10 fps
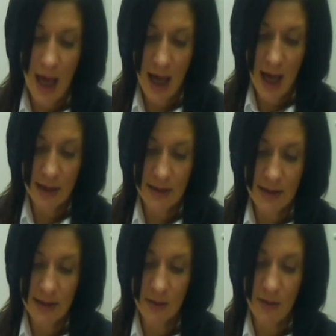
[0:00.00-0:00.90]
and
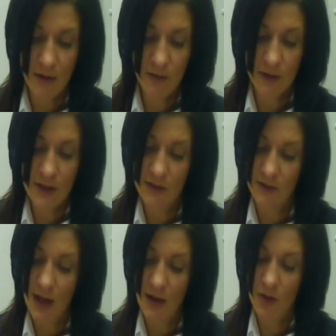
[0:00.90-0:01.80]
the reference for
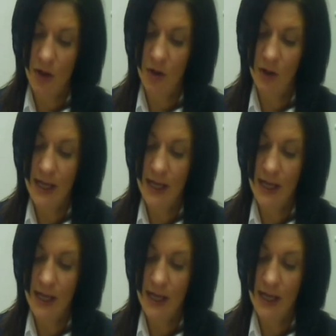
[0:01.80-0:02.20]
that role